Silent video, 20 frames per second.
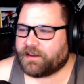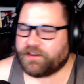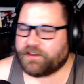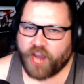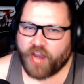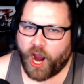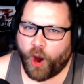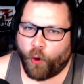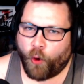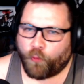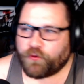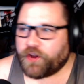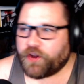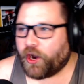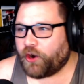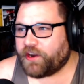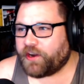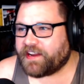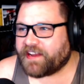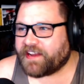Yo,
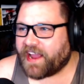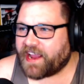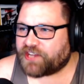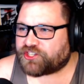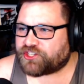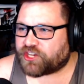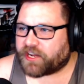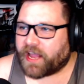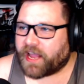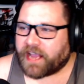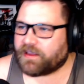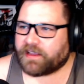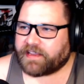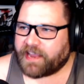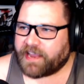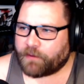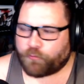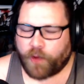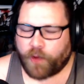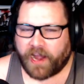Nerdy Nation,
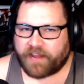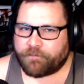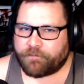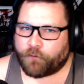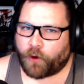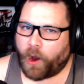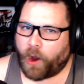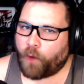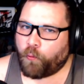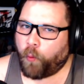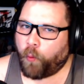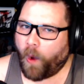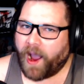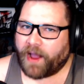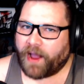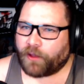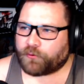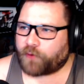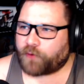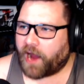Get ready for a
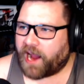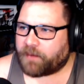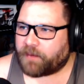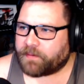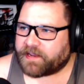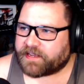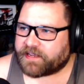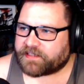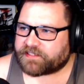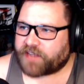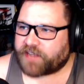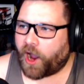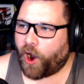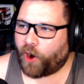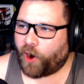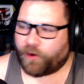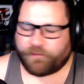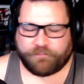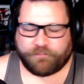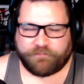wild ride because
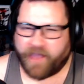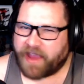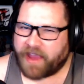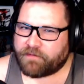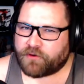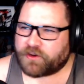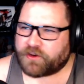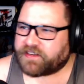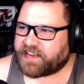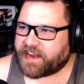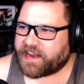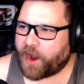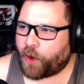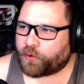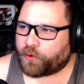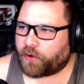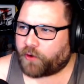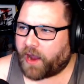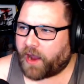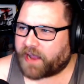our favorite
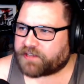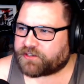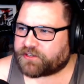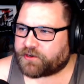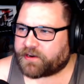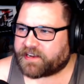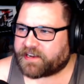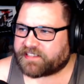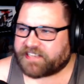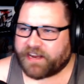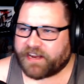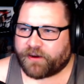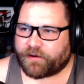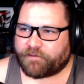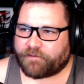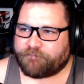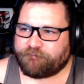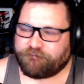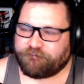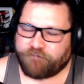deodorizer is here to
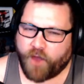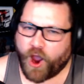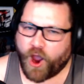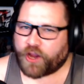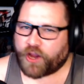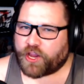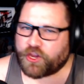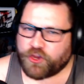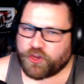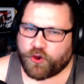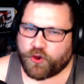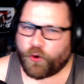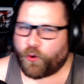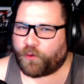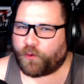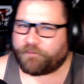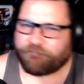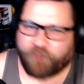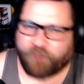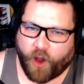funk your
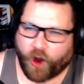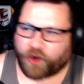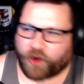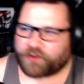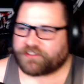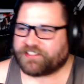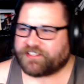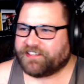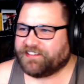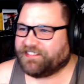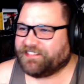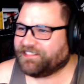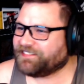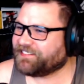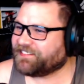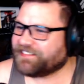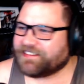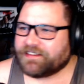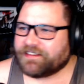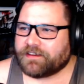farts.
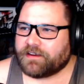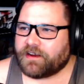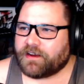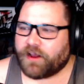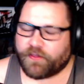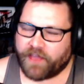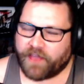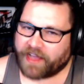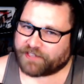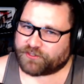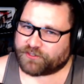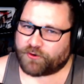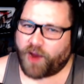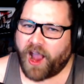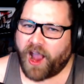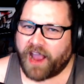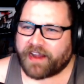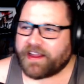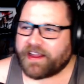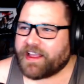That's
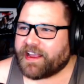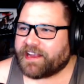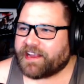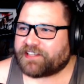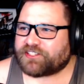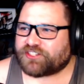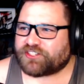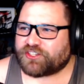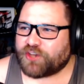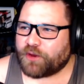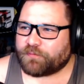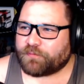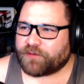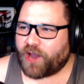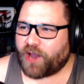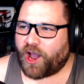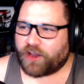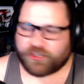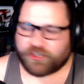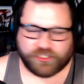right, it's Snoop
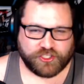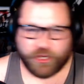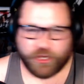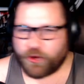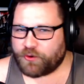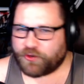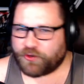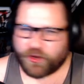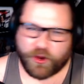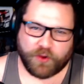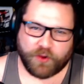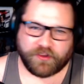Dogg's Doo Doo